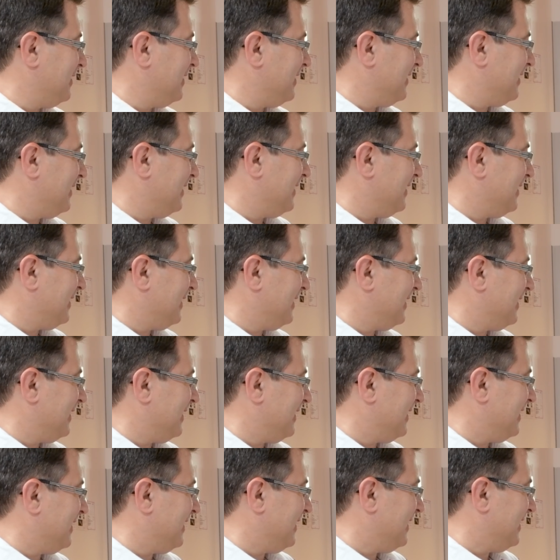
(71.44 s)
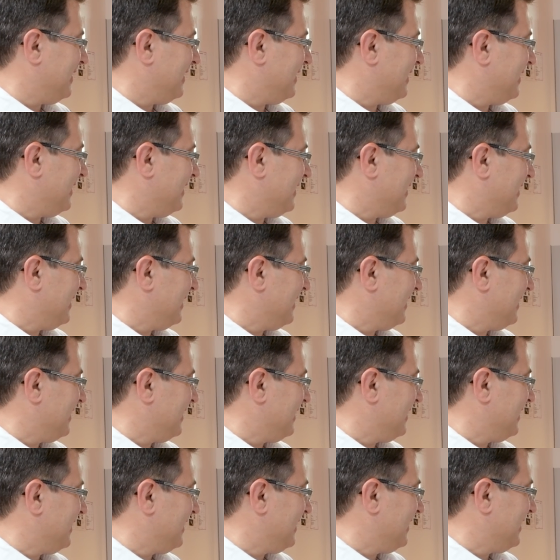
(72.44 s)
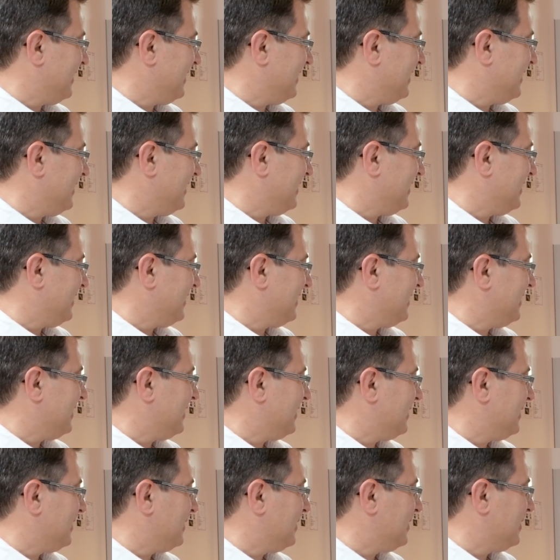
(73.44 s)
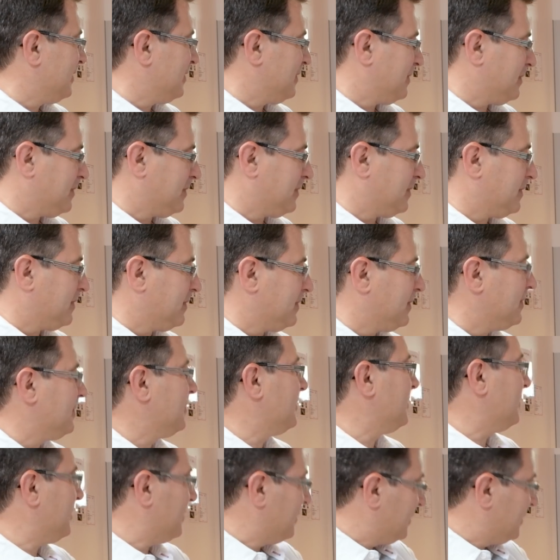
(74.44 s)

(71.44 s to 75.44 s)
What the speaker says: (not speaking)